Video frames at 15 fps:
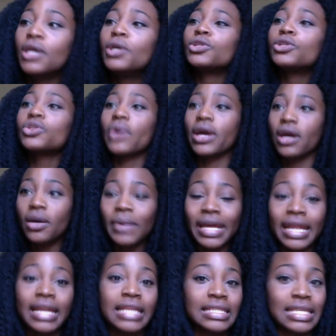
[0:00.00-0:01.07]
So I go in,
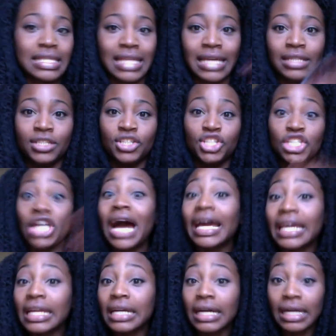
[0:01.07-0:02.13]
and it's this like
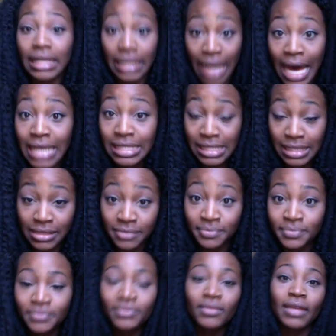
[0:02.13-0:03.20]
giant closet.
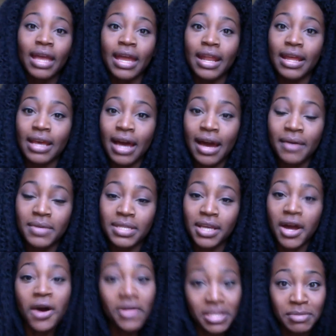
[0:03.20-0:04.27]
And I was like,
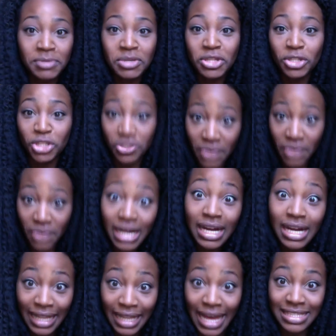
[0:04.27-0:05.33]
oh, this must be the drug
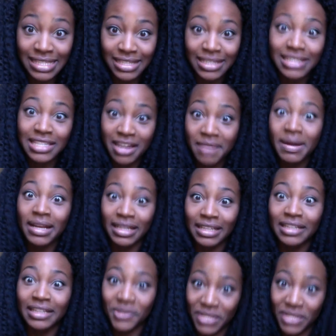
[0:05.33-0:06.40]
closet, because everybody
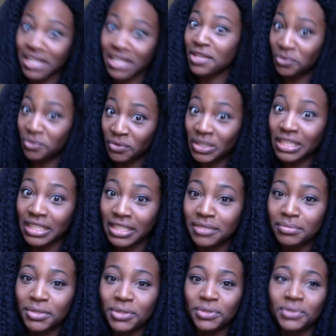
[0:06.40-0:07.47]
in here is like in a really good
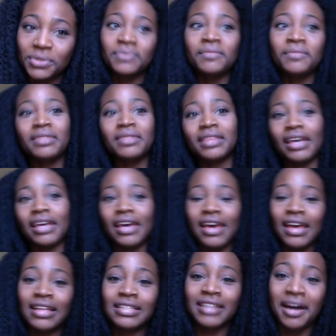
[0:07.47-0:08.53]
mood.
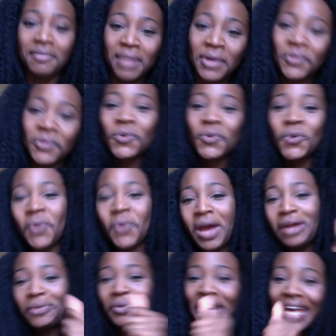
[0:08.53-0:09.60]
And I'm like, ooh,
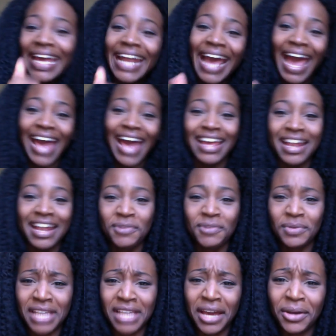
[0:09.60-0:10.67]
where the weed at? And
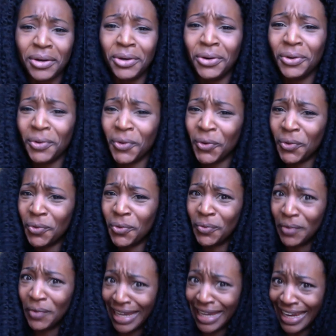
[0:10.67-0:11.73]
everyone's like, ooh,
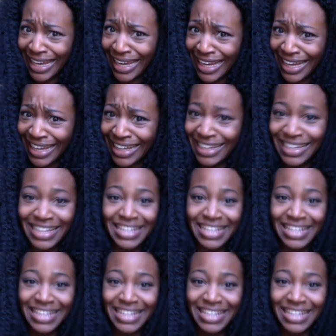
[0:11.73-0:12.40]
weed.